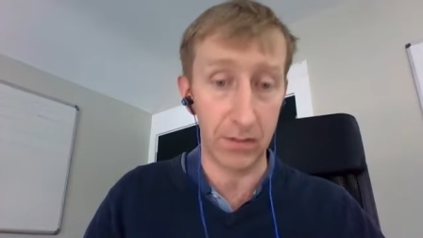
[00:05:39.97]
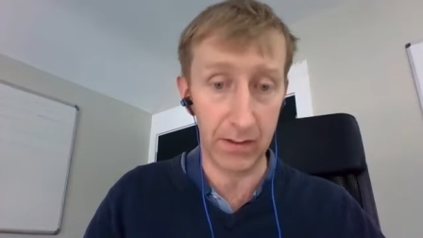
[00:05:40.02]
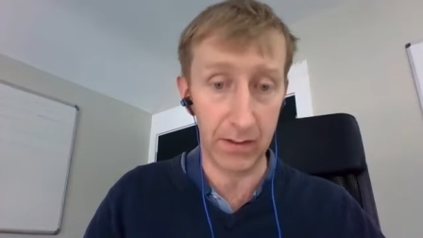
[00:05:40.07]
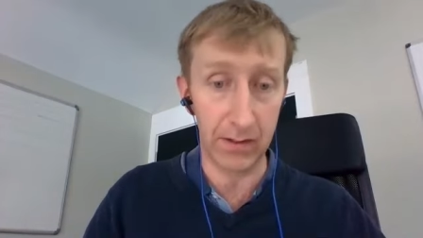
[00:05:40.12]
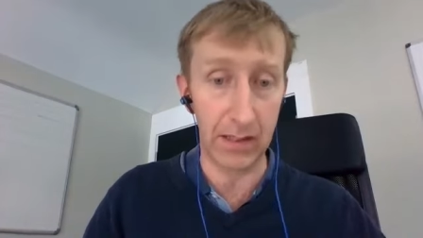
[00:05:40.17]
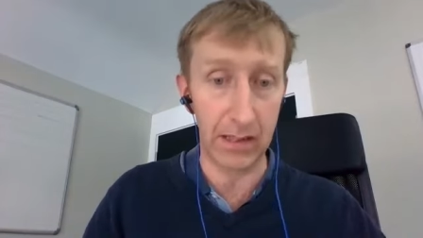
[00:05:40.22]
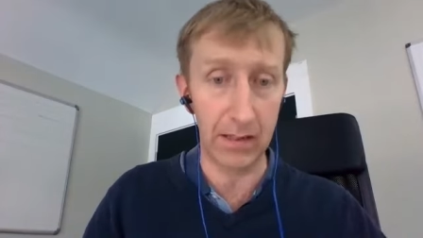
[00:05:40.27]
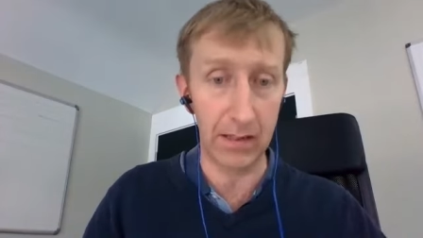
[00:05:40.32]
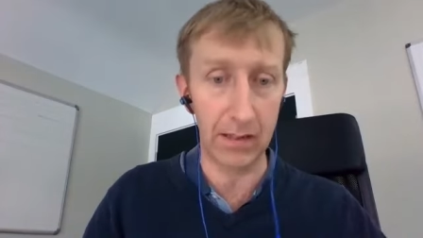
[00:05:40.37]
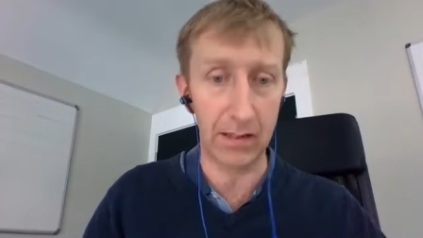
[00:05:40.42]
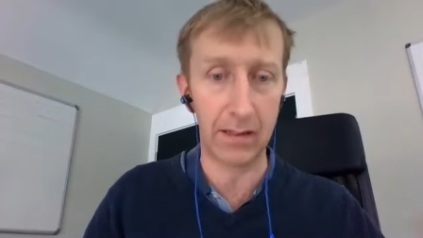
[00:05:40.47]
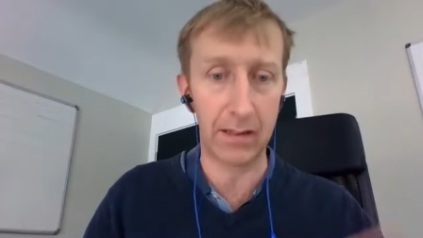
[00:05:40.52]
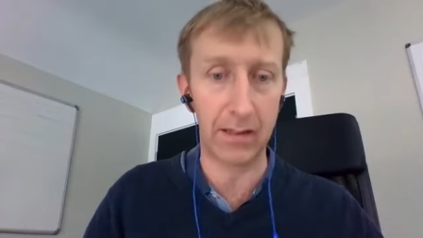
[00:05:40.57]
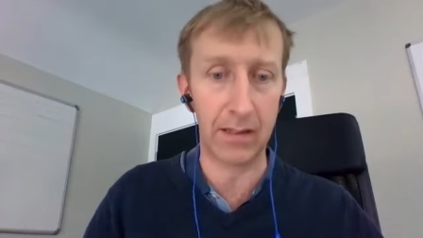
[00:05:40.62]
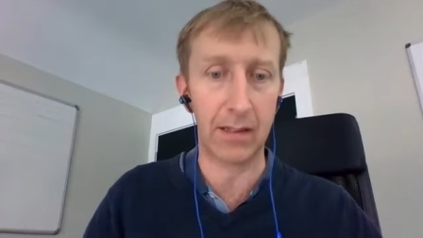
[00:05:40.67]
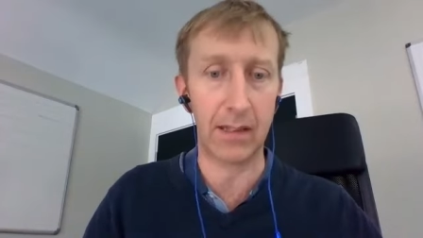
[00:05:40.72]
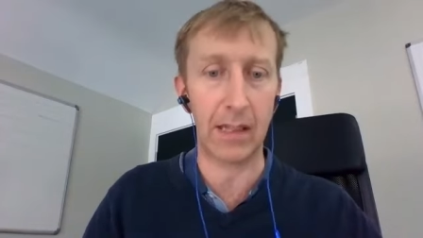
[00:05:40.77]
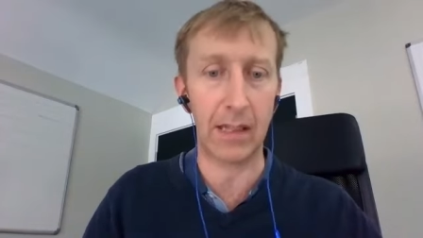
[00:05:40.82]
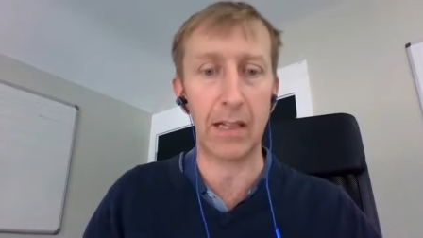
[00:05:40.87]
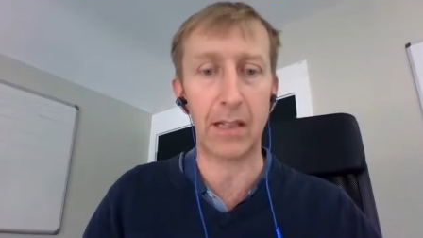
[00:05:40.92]
since
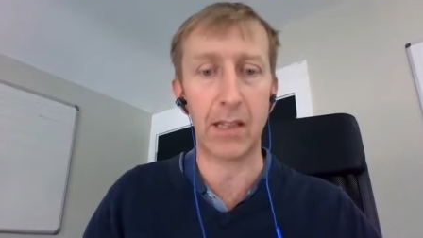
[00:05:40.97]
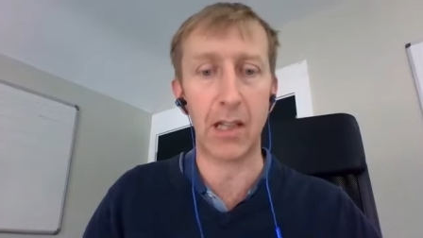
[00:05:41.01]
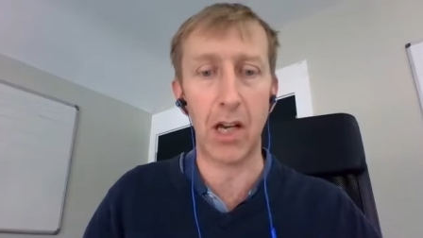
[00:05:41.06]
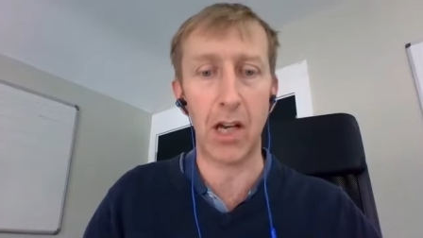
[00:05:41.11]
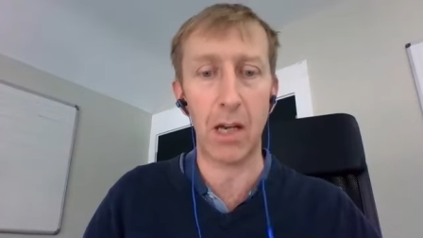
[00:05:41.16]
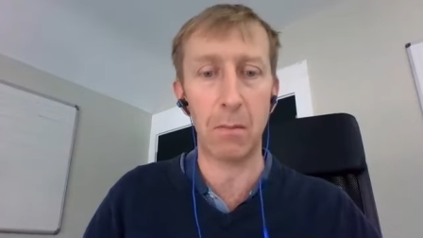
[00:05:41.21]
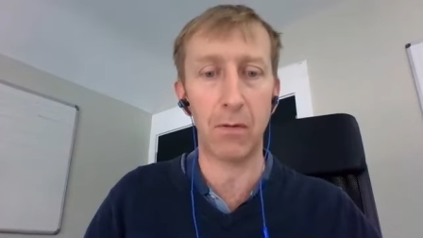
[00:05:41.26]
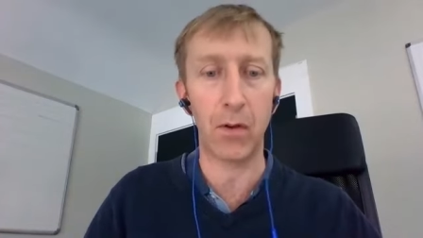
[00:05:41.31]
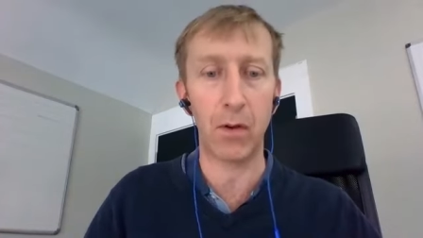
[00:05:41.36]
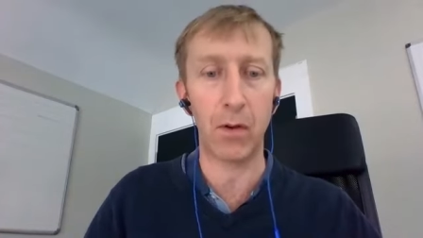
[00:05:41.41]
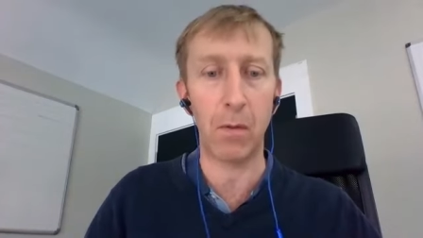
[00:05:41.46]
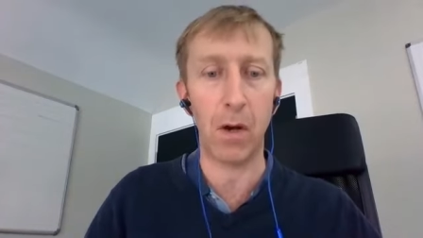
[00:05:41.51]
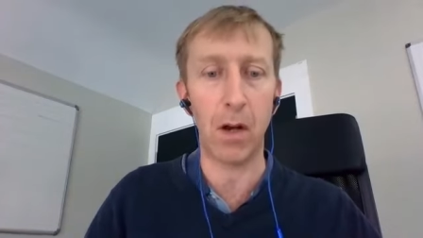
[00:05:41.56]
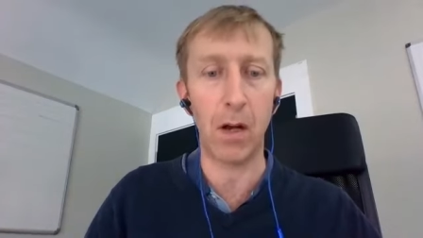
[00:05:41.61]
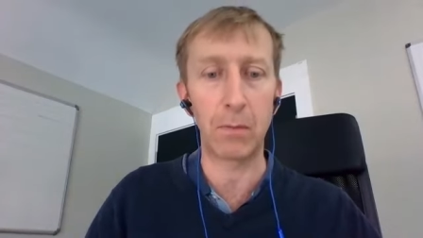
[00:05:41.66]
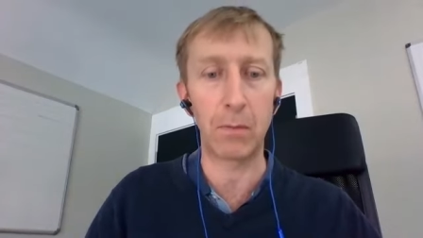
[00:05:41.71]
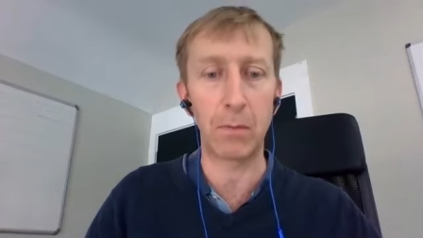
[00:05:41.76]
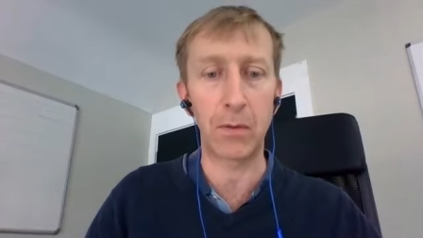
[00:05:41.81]
that time of your mom.